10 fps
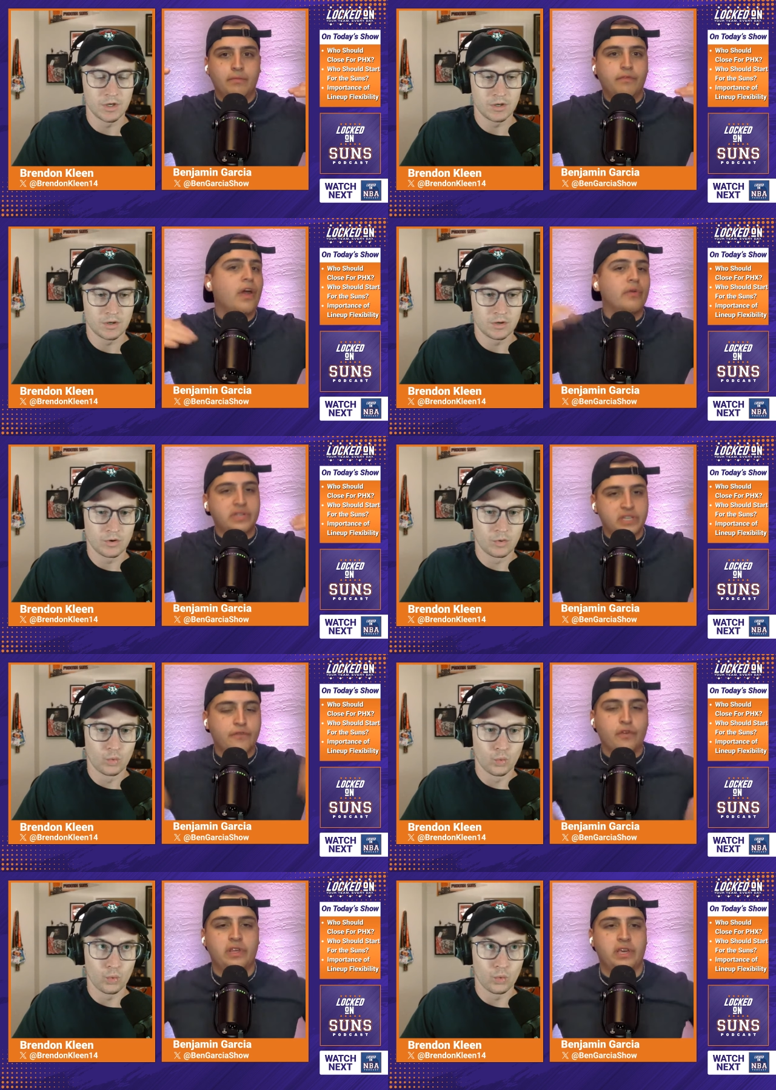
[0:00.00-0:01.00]
Speaker 1: vary
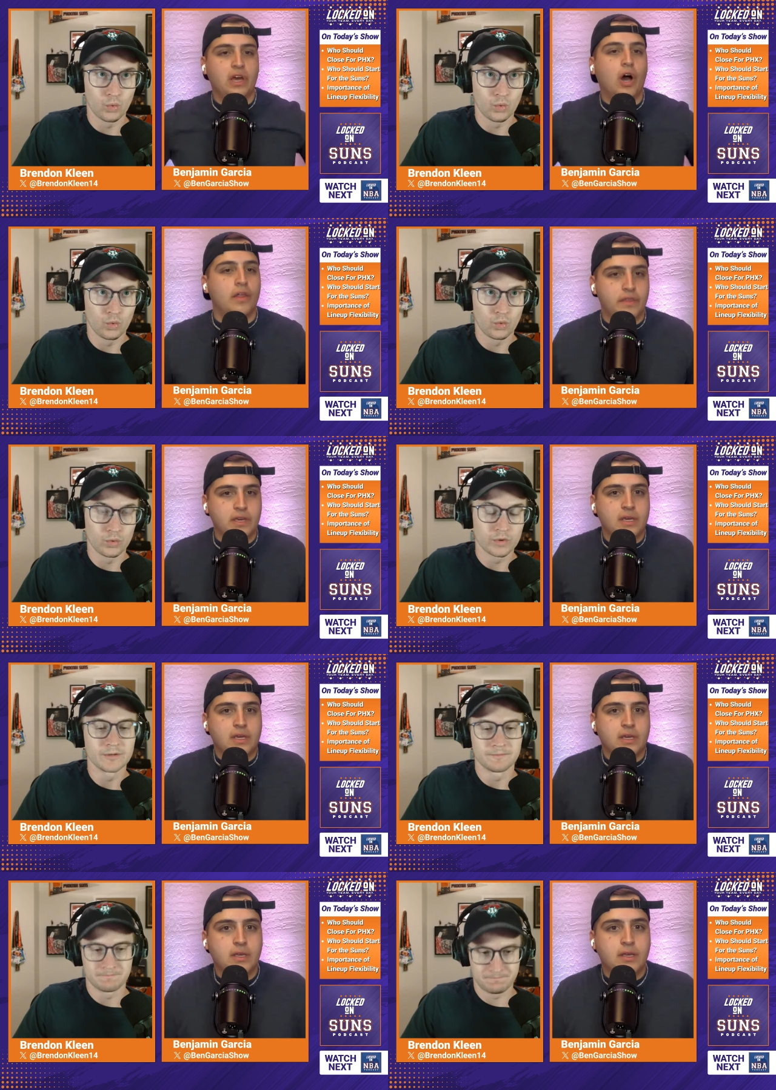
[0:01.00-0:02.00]
differently on
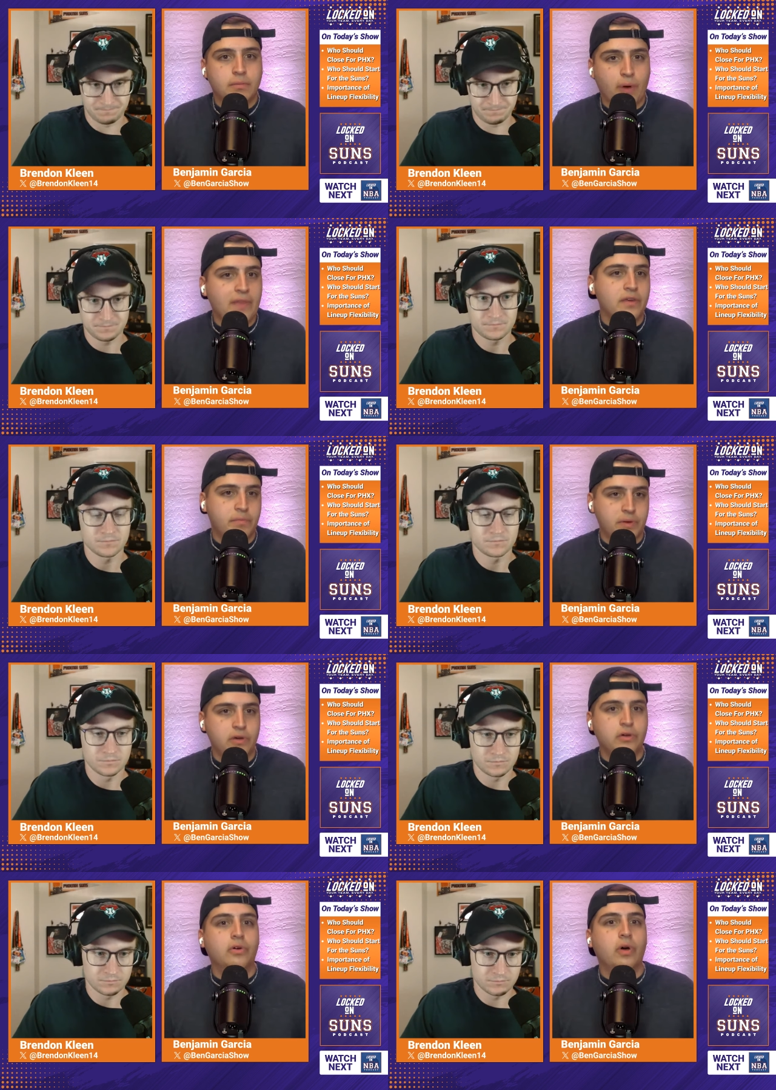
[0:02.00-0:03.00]
the Bradley
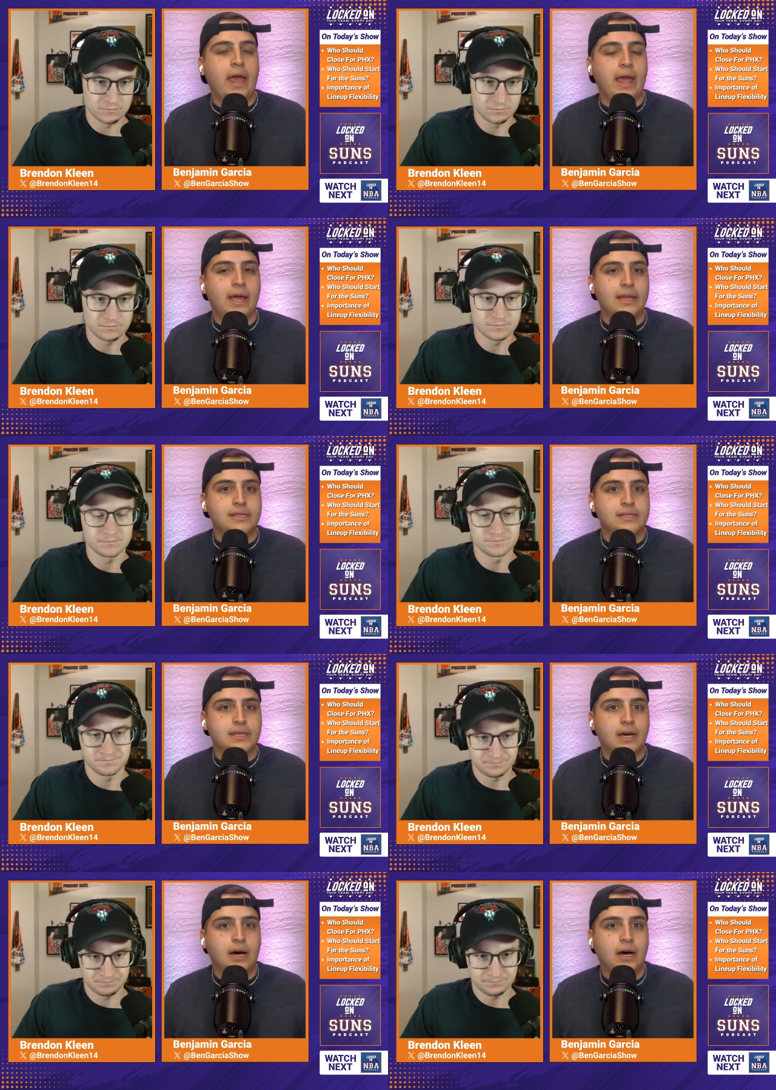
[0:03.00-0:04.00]
Beal
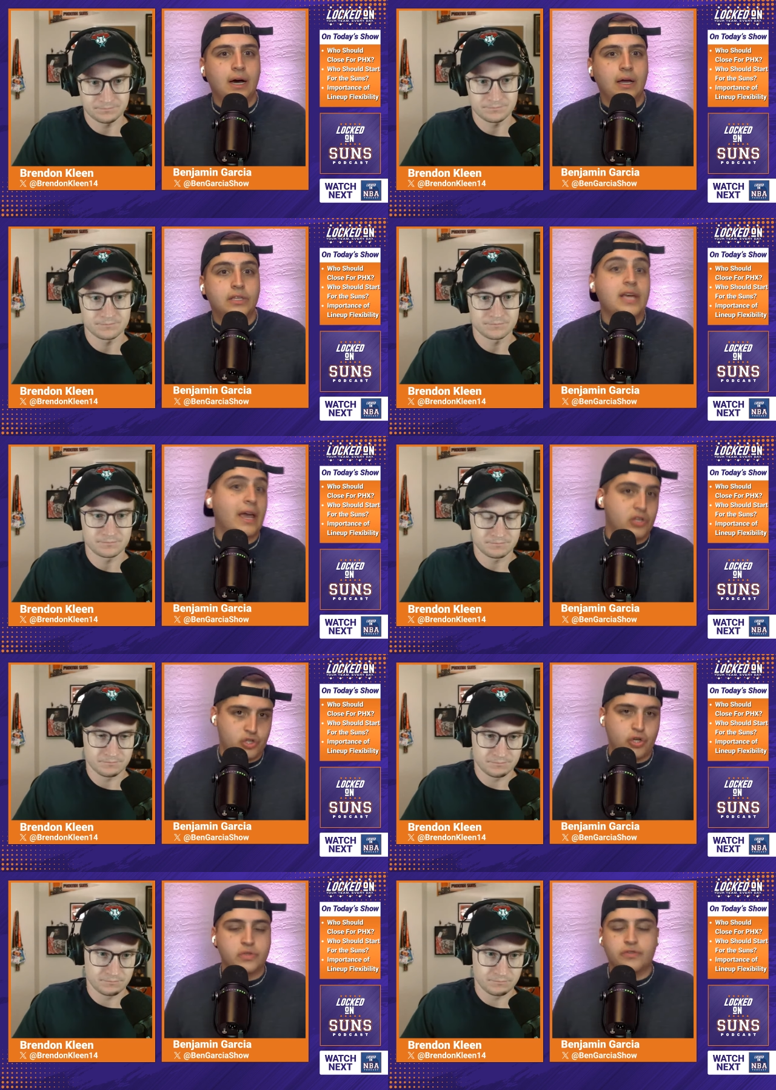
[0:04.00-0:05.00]
and uh,
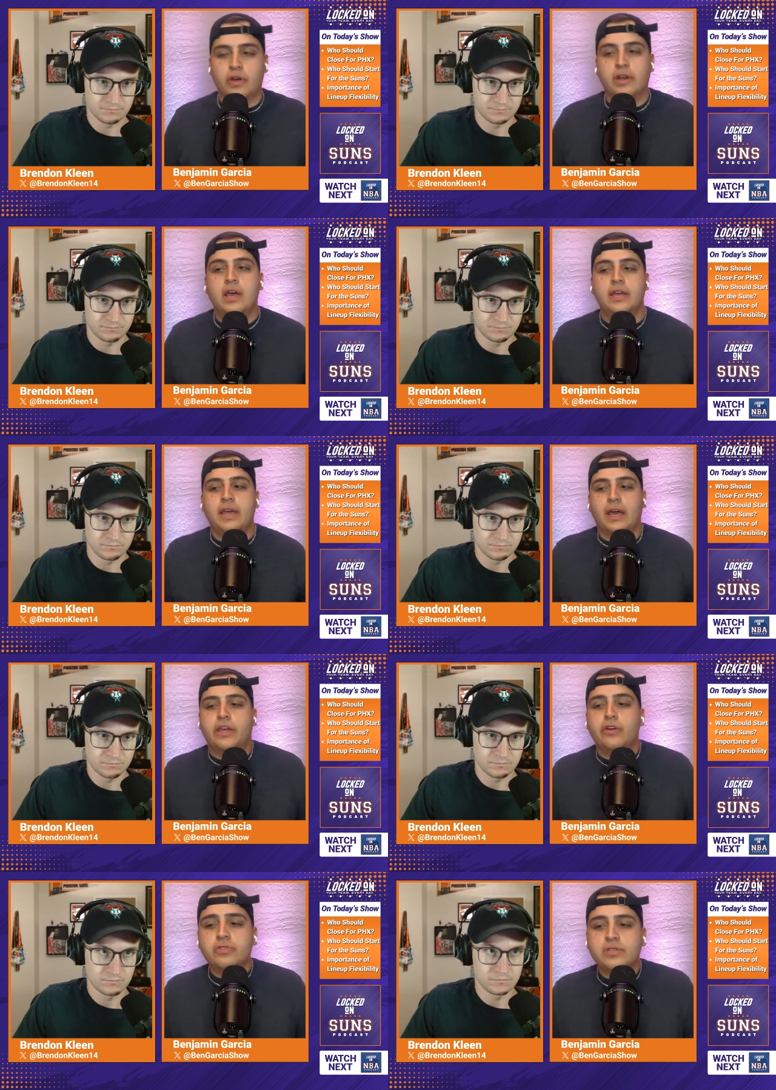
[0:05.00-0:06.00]
Tyus Jones front.
Speaker 2: Yeah,
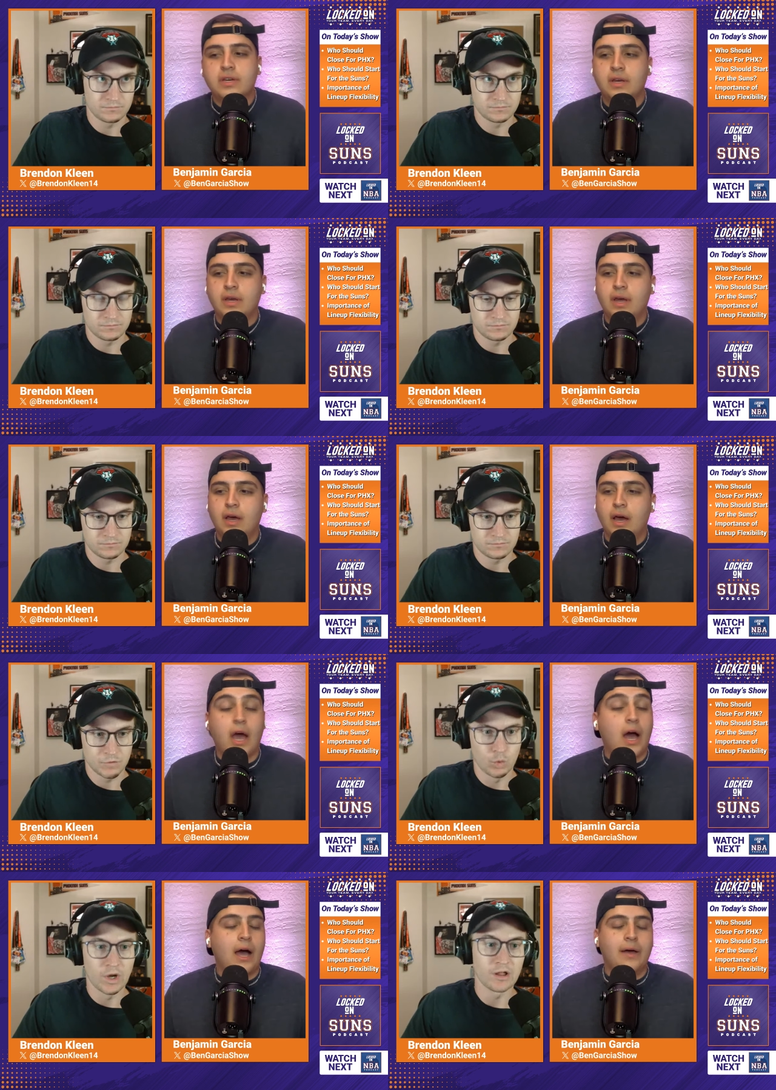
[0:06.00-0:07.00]
here's
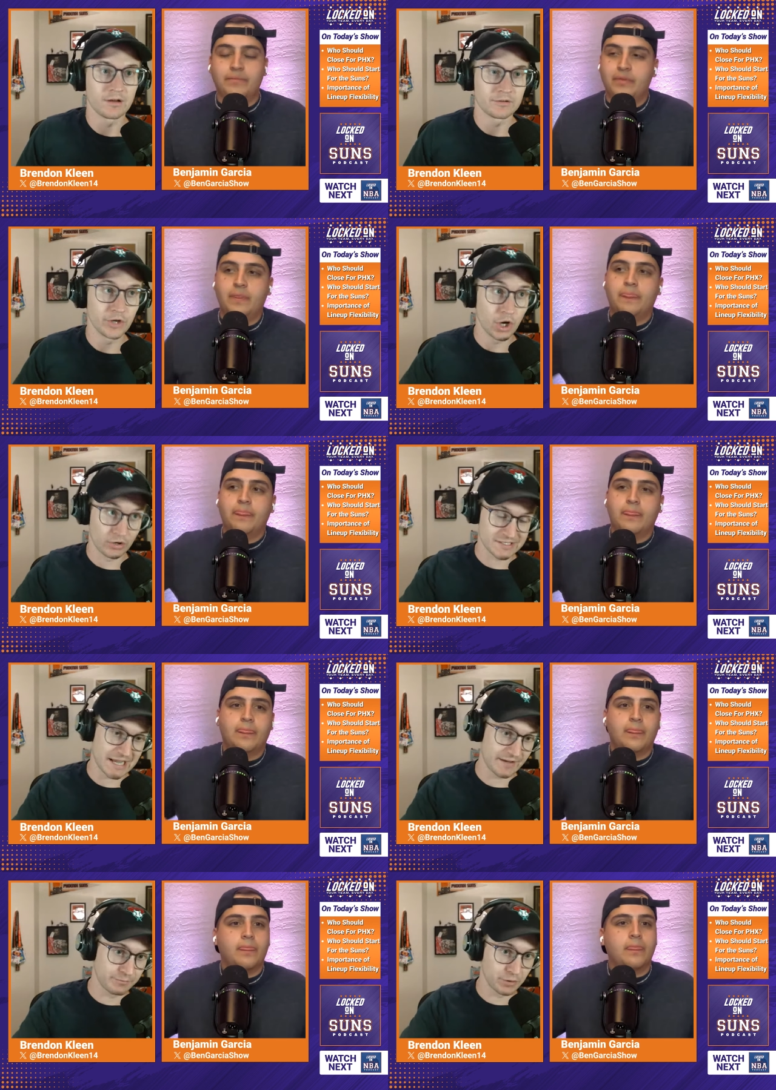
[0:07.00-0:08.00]
well, no, because
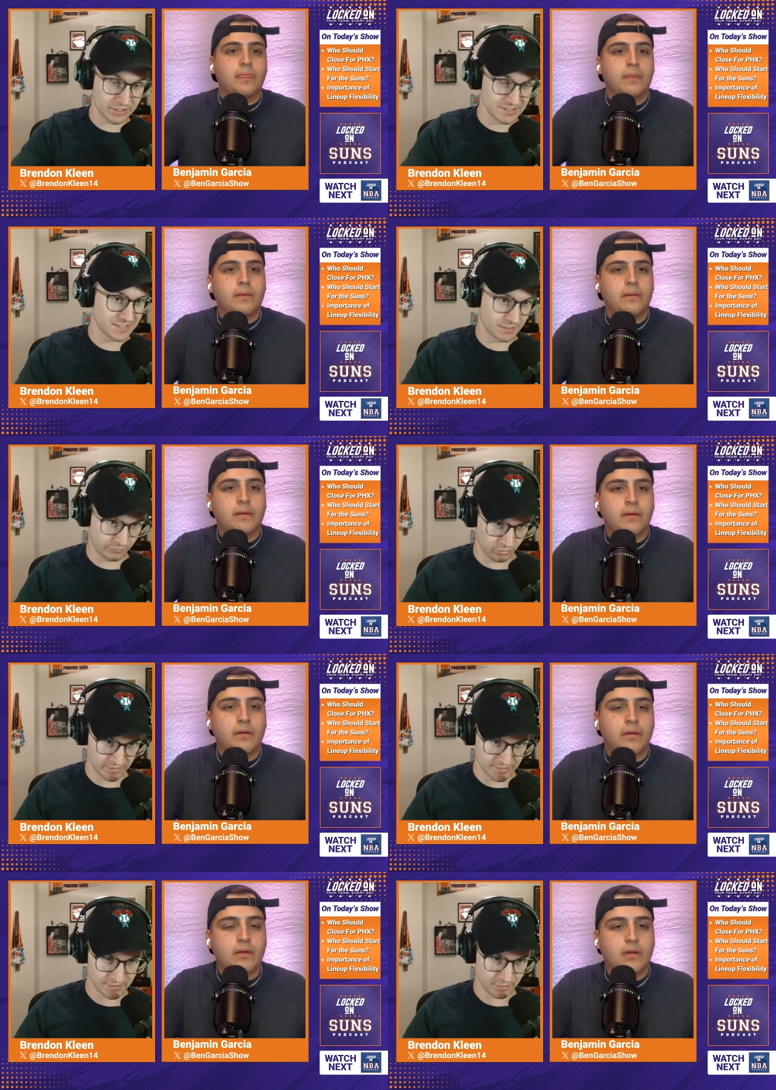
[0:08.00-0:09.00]
I have Book instead of
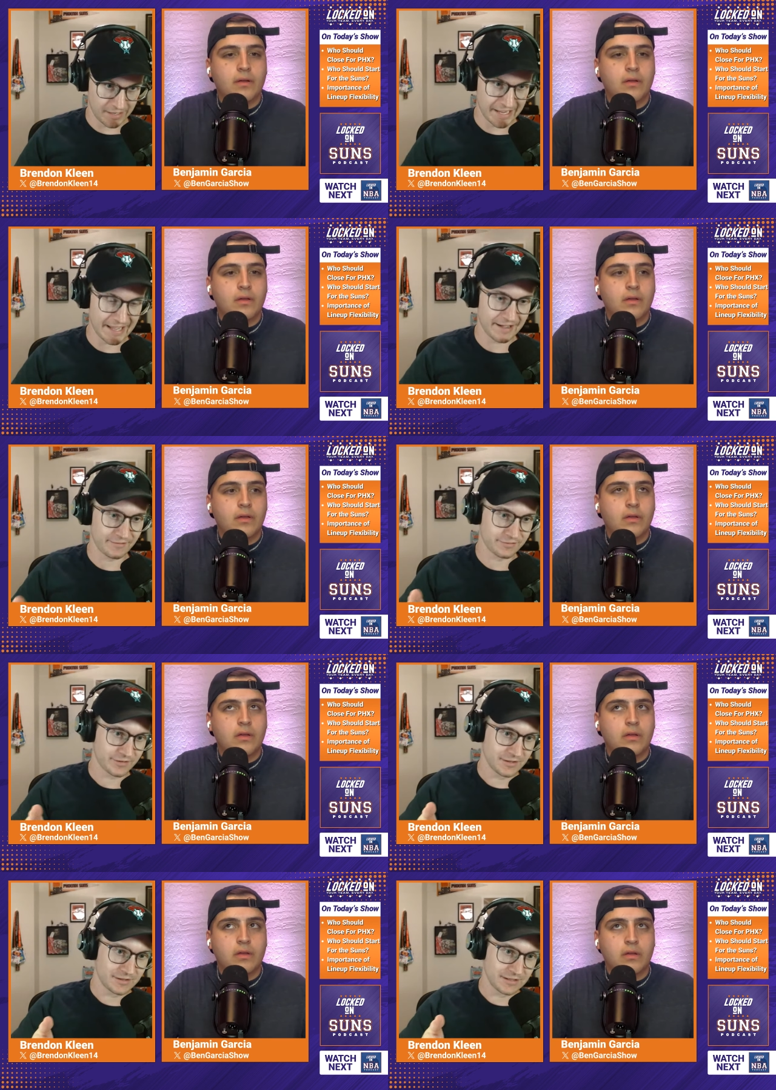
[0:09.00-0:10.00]
Royce. So I have
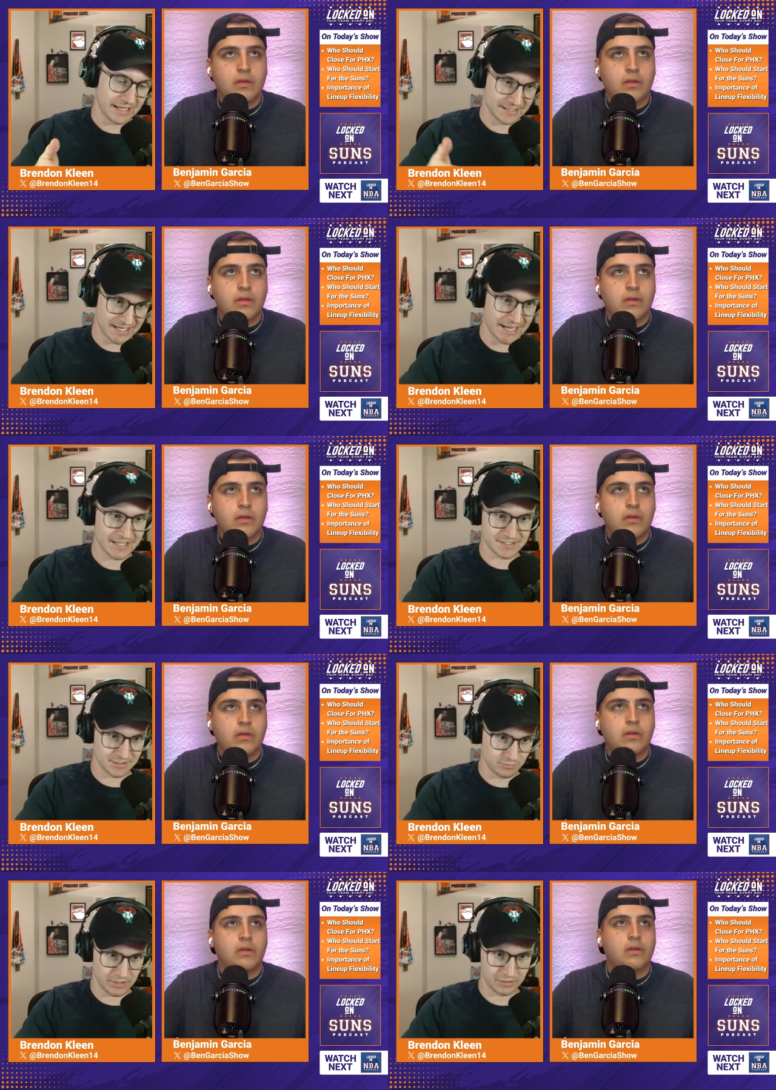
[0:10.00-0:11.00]
yeah, Tyus
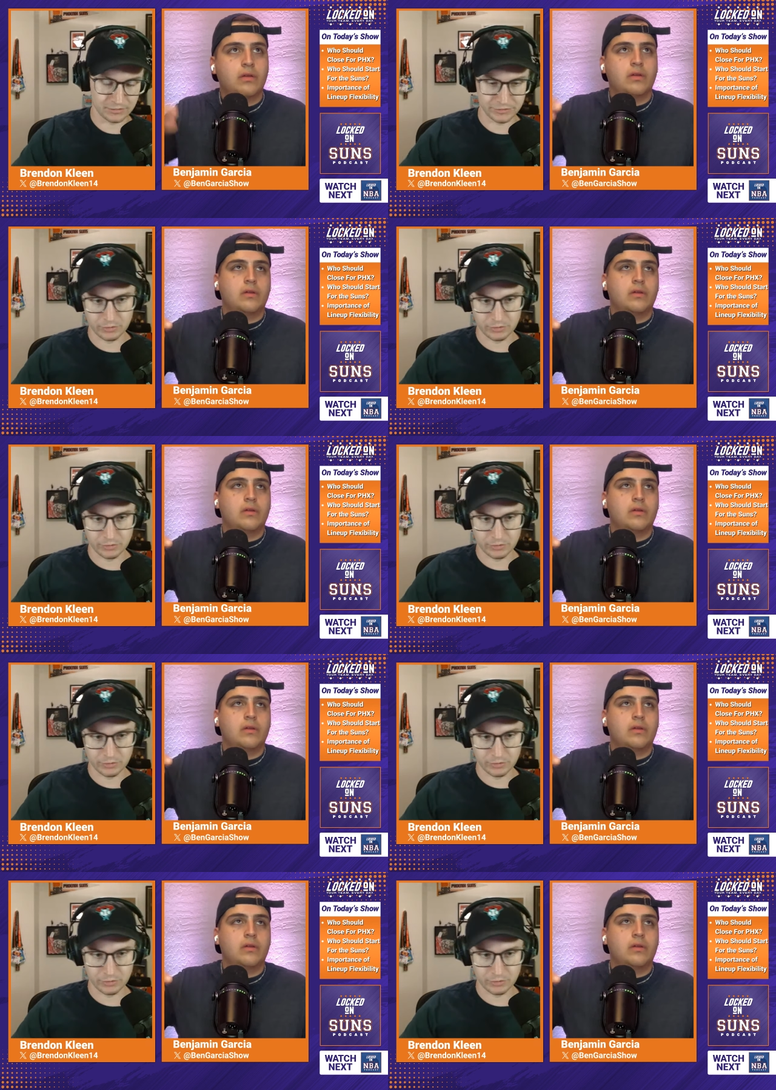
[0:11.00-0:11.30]
and Beal.